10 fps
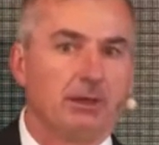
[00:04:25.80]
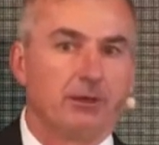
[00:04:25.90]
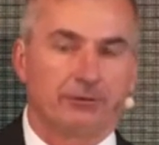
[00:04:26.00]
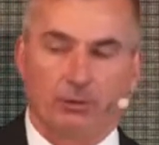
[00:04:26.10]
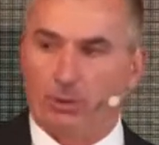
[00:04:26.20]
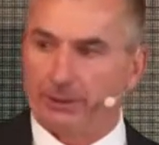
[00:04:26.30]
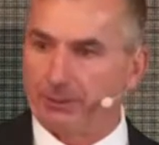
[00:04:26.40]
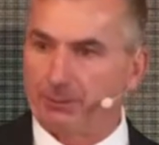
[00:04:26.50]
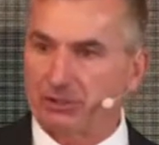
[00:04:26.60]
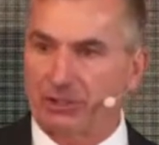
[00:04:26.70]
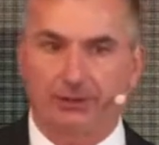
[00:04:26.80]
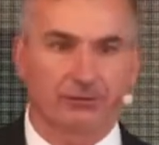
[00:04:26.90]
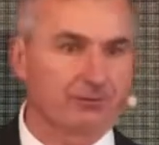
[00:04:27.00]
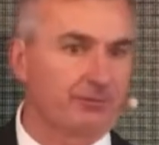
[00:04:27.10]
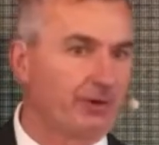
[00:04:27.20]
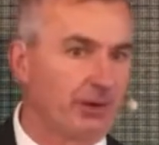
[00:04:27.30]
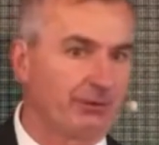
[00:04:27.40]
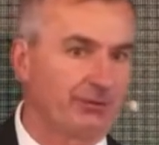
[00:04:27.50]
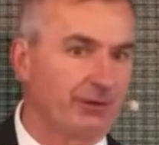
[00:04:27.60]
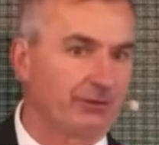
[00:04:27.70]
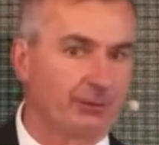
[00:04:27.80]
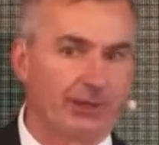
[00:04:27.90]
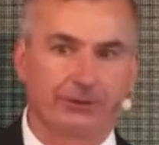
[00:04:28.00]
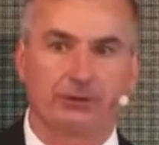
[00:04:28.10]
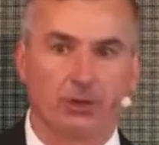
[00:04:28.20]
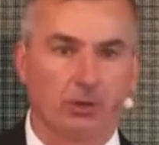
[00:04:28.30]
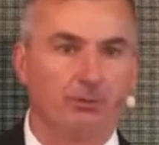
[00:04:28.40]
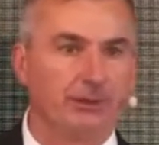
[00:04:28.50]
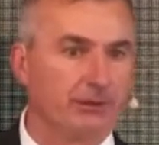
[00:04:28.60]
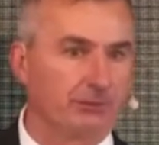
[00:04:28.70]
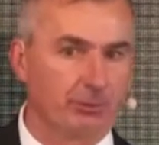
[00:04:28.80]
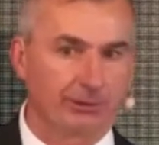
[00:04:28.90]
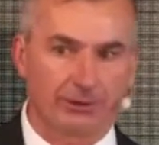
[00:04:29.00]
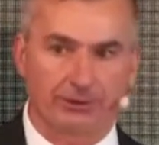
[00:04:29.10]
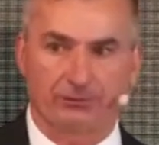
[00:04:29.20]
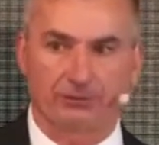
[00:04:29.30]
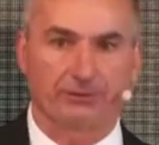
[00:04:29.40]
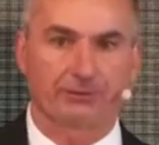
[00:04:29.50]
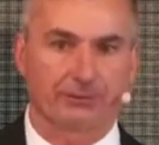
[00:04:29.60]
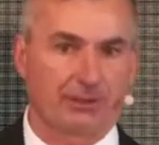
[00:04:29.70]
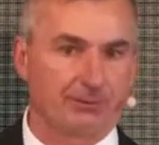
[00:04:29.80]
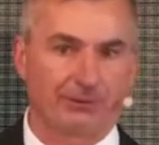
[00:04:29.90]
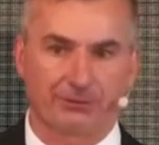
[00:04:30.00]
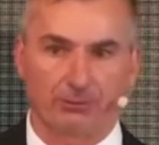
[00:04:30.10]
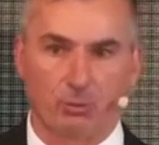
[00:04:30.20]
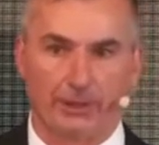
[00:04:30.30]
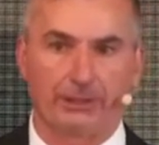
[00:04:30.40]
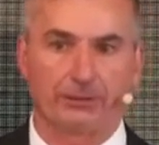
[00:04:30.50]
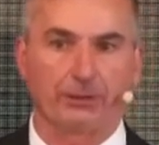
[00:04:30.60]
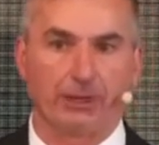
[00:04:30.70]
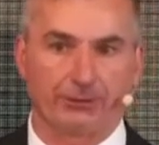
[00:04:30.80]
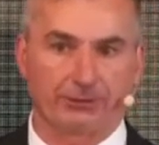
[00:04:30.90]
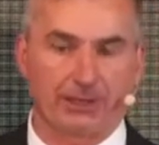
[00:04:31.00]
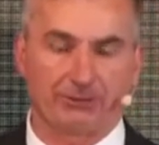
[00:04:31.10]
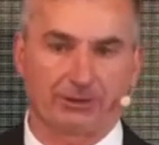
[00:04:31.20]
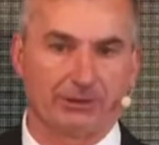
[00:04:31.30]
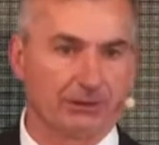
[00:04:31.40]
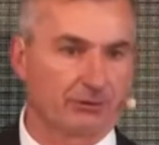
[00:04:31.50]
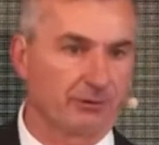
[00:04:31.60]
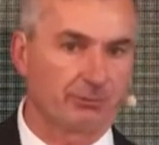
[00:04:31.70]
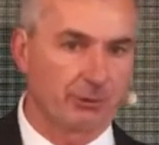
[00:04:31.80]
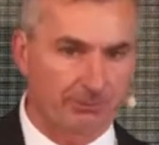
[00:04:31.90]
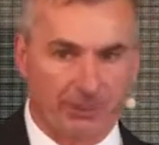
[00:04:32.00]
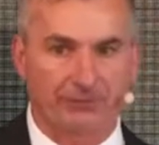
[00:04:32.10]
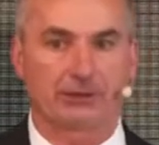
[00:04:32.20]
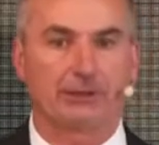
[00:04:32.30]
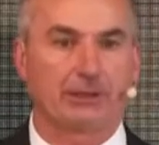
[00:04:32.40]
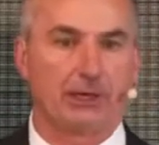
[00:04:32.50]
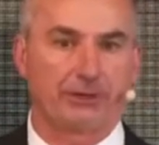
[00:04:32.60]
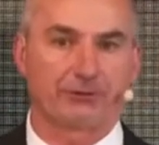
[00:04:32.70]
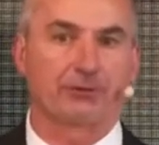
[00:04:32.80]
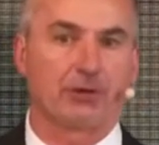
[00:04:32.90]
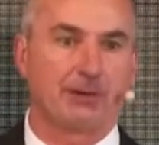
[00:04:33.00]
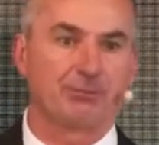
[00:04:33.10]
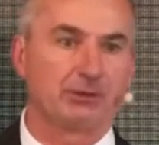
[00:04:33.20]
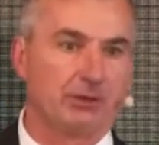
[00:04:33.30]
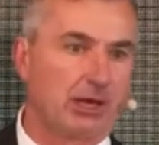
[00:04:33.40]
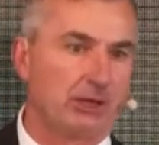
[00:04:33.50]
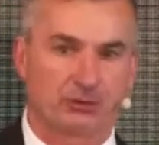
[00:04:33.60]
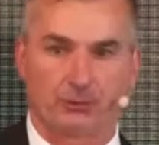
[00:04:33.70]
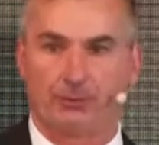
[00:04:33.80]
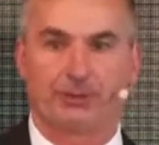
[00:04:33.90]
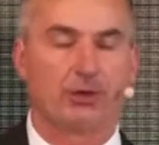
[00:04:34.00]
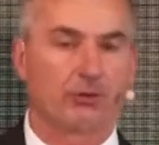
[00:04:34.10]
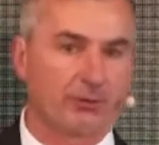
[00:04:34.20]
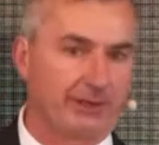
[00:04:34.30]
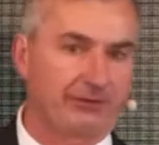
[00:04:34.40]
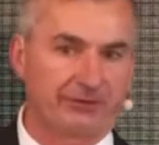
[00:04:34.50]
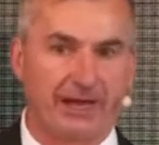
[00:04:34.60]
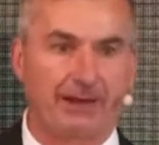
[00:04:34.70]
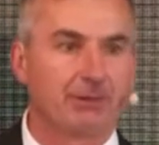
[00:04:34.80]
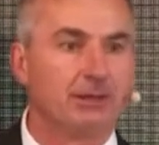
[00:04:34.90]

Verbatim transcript: So one of the big challenges farmers face around the globe is with conditions coming from wind or other types of conditions, which basically cause the crop to lodge or what we call green snap.